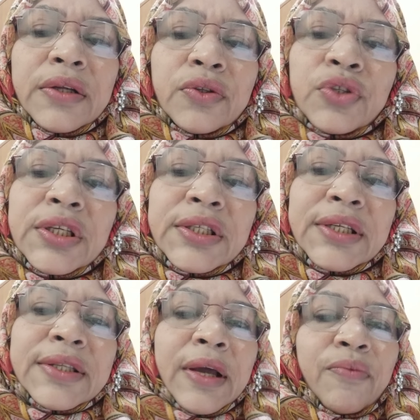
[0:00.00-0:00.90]
So this
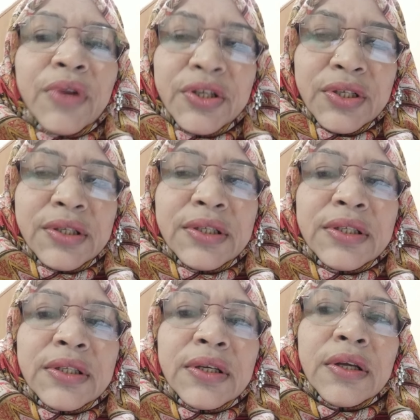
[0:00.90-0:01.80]
is the
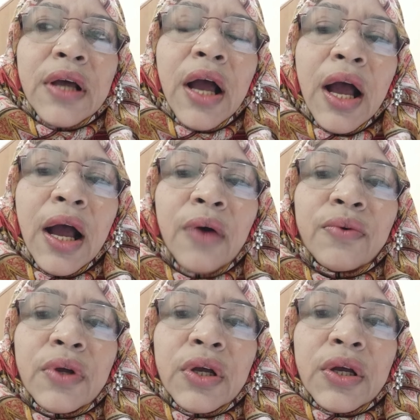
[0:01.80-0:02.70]
ovulations.
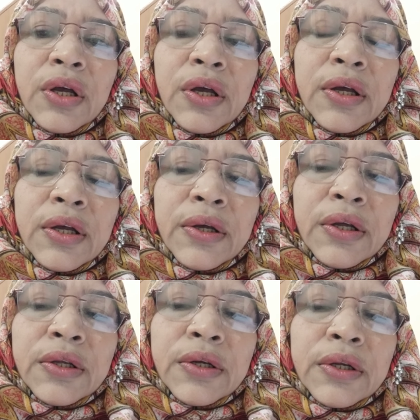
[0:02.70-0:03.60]
How
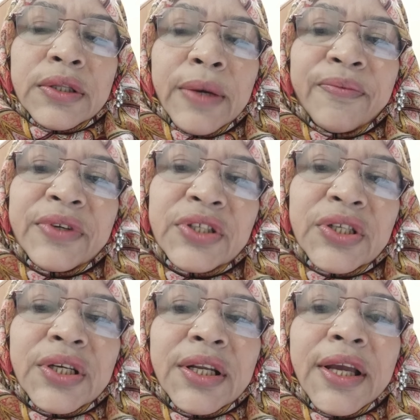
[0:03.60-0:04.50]
the
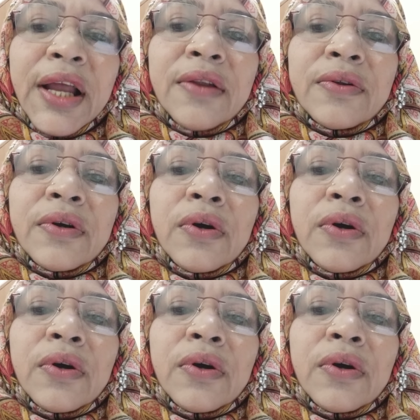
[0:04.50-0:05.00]
physician can